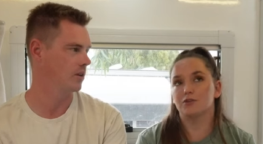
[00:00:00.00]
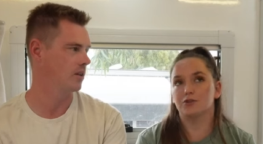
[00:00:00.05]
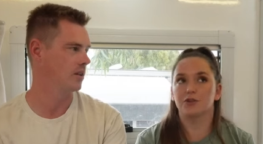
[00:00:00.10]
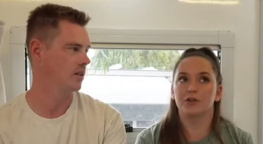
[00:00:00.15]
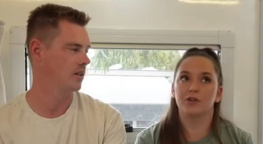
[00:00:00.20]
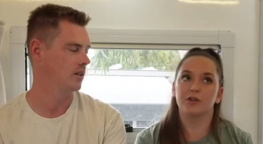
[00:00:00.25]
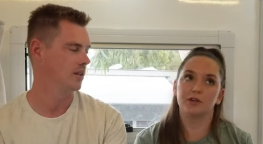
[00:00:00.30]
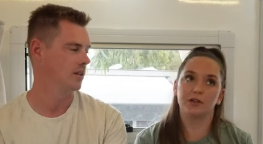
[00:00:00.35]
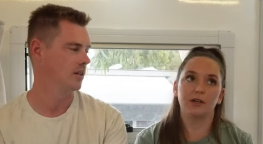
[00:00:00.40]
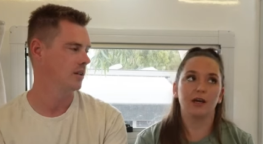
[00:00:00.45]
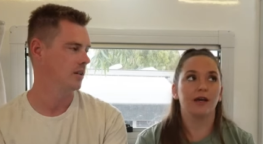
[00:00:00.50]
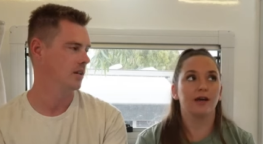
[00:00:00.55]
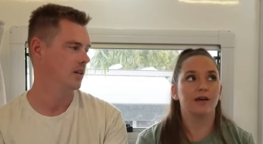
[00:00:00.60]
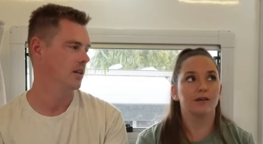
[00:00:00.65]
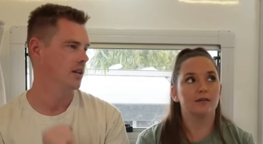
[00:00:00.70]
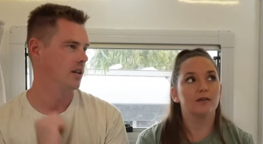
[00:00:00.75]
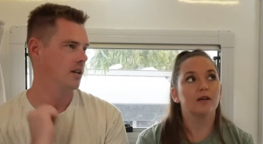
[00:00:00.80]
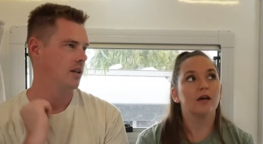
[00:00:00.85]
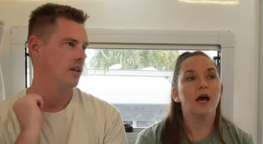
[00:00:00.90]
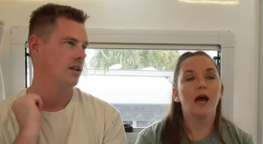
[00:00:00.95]
Speaker 1: true. Yeah,
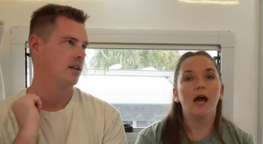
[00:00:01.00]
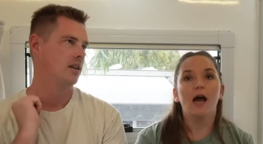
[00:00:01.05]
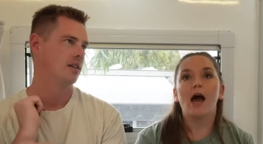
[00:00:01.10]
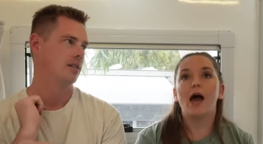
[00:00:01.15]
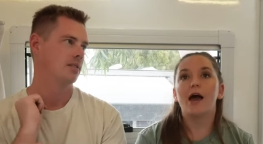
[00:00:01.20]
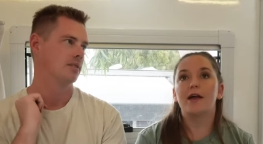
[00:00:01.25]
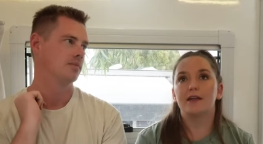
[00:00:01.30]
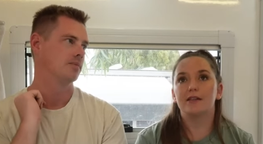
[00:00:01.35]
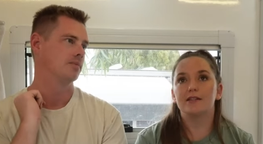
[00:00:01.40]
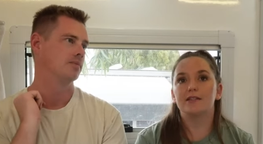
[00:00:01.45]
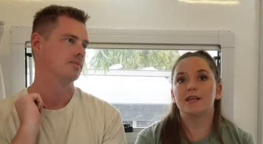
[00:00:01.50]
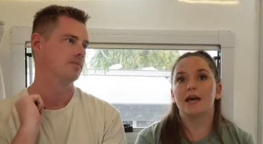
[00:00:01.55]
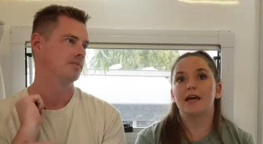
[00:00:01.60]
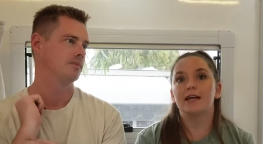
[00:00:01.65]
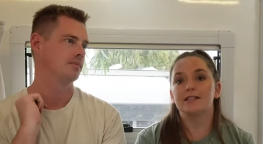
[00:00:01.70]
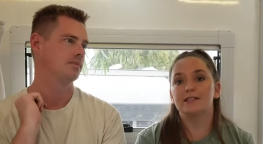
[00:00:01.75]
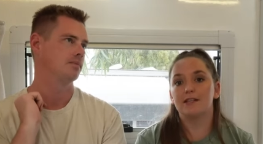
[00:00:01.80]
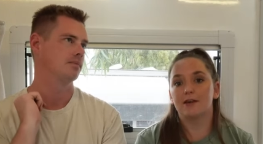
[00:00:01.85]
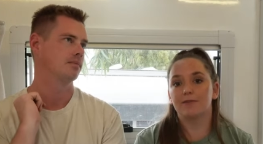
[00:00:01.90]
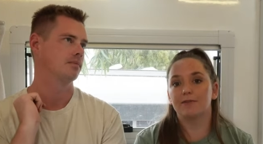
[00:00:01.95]
I, would
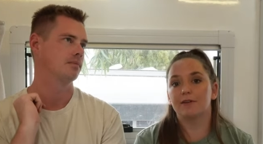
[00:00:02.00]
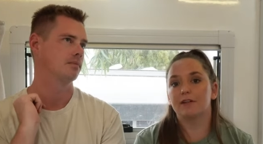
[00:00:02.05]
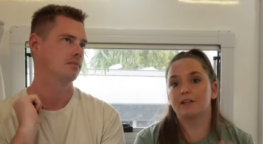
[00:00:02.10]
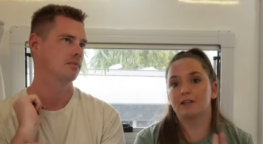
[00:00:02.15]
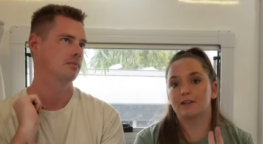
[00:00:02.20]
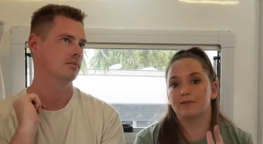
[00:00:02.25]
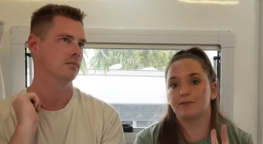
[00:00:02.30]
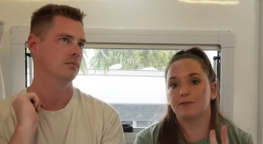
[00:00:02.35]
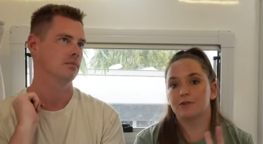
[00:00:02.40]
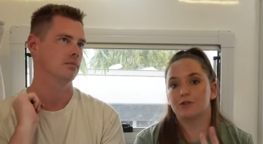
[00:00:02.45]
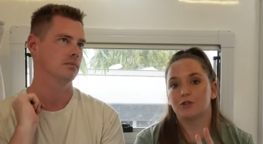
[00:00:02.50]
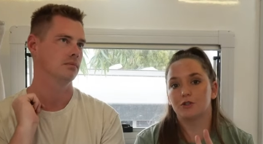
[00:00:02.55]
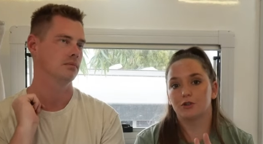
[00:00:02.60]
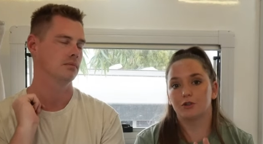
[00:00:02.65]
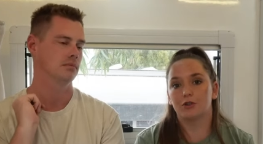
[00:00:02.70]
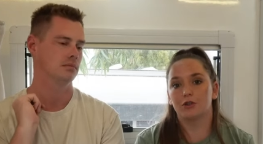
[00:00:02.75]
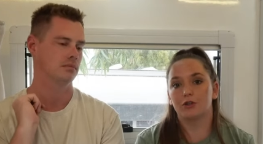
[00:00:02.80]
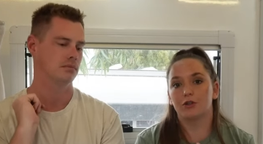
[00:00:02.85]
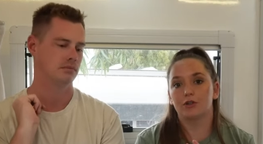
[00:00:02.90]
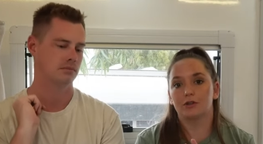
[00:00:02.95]
say definitely for
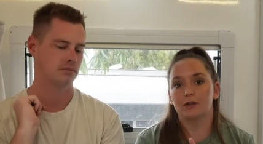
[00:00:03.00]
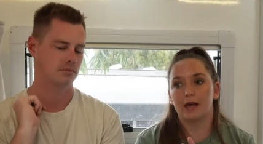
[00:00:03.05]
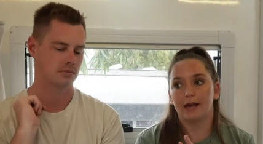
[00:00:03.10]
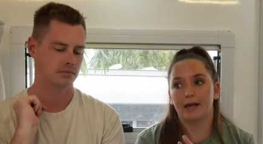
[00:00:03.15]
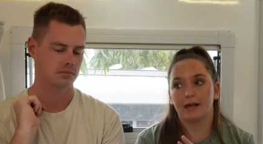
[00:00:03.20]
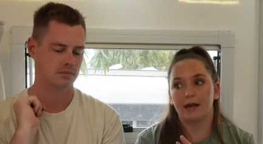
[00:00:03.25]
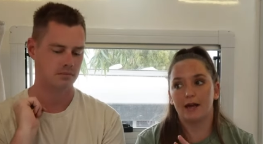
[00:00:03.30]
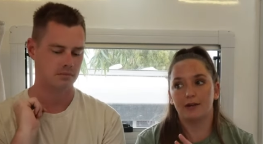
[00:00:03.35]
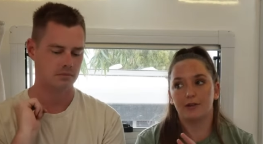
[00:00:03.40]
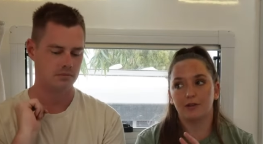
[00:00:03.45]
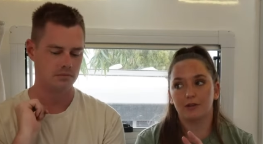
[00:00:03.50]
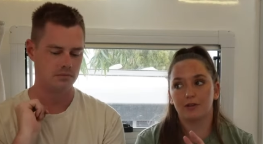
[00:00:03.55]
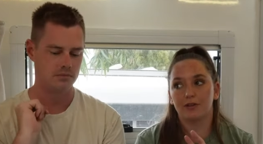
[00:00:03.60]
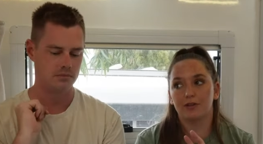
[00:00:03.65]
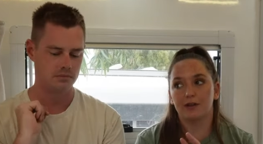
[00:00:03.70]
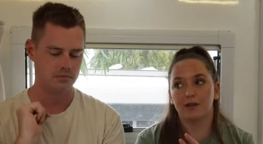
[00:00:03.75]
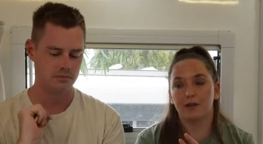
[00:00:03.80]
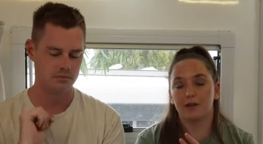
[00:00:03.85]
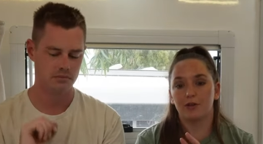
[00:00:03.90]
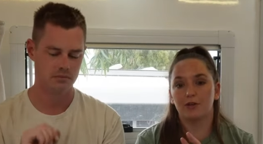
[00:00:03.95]
two. Like, I don't
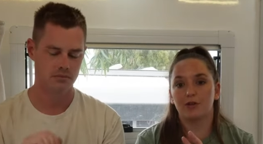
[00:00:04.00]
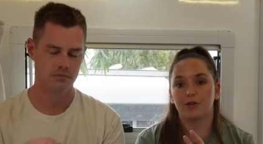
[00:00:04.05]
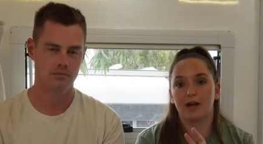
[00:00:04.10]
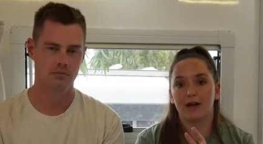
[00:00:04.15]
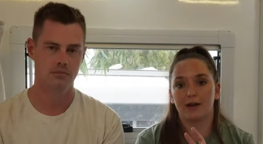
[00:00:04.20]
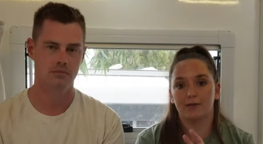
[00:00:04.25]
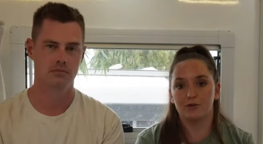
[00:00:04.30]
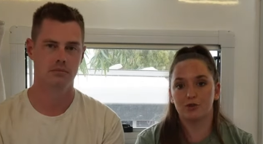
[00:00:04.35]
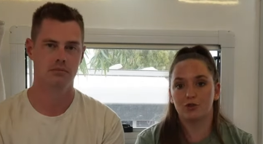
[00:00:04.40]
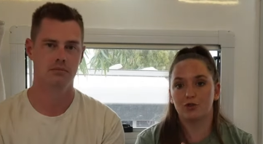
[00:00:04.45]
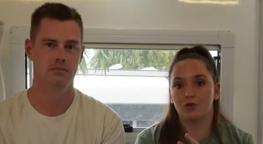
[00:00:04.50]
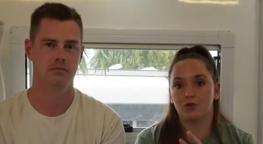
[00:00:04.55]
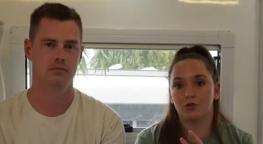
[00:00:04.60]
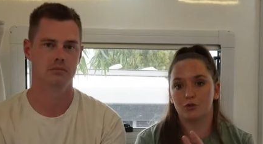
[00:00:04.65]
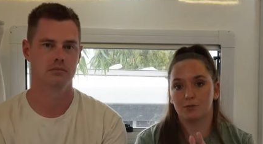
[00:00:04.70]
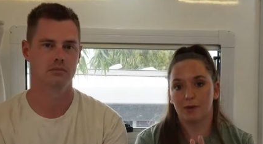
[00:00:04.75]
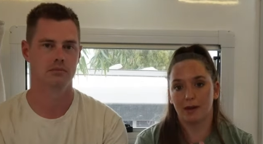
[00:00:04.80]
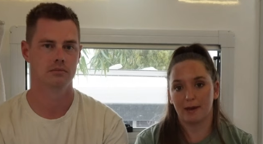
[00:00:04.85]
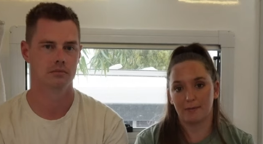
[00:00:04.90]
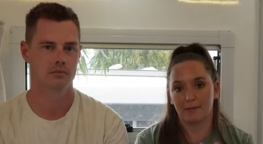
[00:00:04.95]
think you could have two
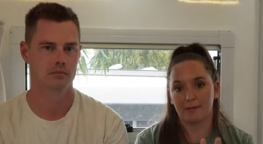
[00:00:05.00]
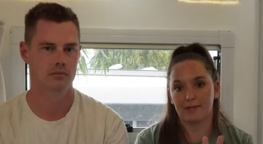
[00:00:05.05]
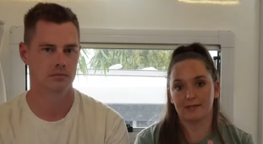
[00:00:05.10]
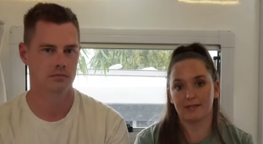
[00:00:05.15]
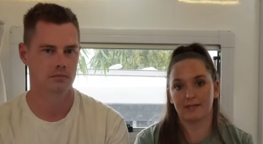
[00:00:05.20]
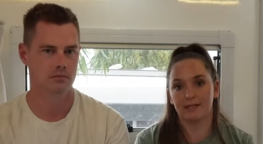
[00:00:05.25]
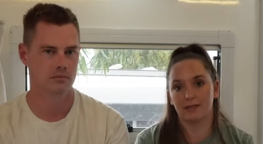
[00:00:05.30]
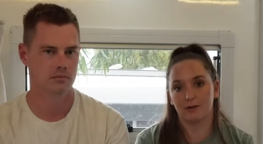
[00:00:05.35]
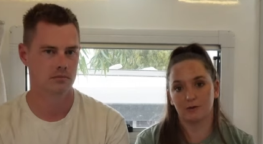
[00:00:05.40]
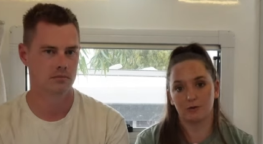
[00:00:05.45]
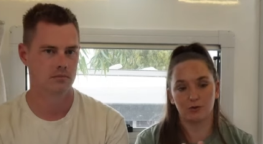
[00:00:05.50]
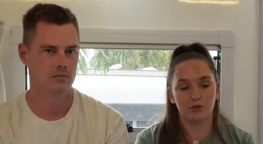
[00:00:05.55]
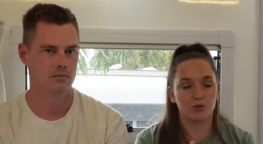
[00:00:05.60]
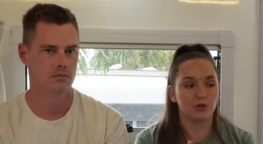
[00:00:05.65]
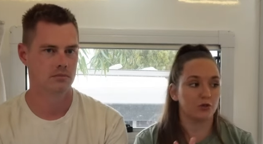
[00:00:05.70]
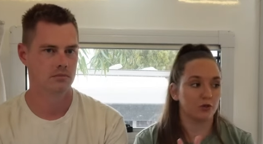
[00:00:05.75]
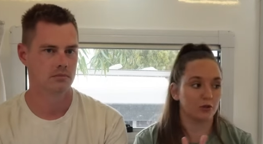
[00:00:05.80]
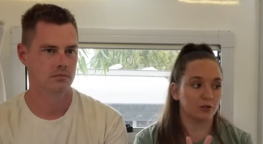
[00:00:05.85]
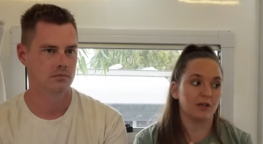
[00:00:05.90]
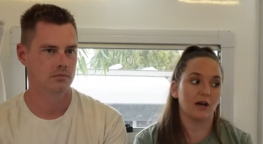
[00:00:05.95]
babies in here or
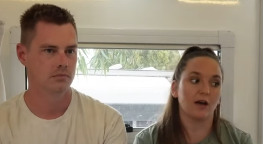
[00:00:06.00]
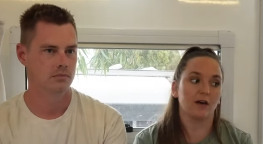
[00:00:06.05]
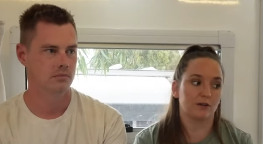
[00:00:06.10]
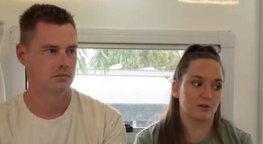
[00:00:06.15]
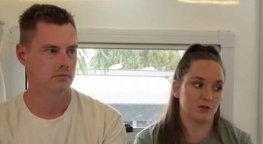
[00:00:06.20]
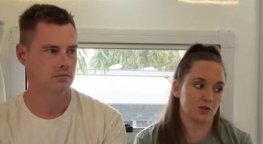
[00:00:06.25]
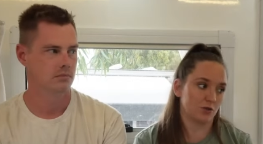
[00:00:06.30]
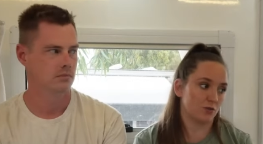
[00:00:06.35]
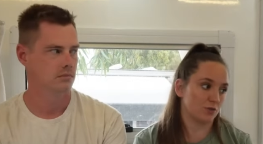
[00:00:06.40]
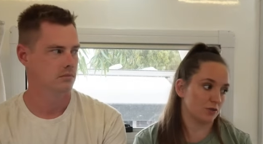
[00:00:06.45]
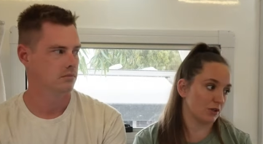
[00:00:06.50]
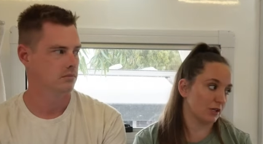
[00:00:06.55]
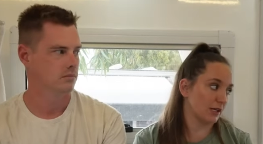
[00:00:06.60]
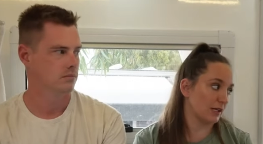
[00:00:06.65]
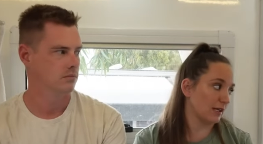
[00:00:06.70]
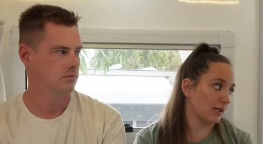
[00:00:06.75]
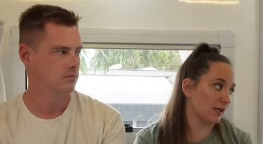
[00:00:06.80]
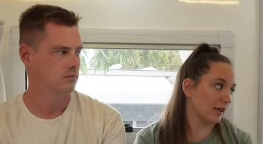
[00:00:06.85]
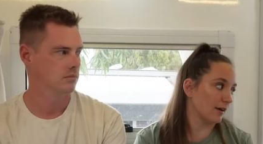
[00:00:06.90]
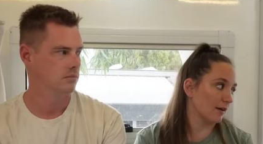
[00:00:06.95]
two young children
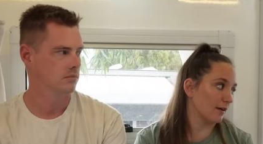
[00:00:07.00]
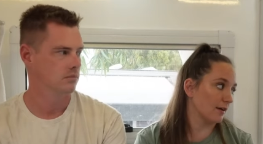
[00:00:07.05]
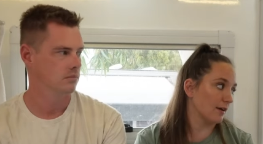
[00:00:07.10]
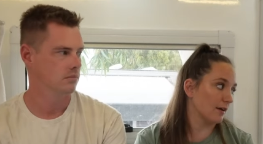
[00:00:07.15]
in here.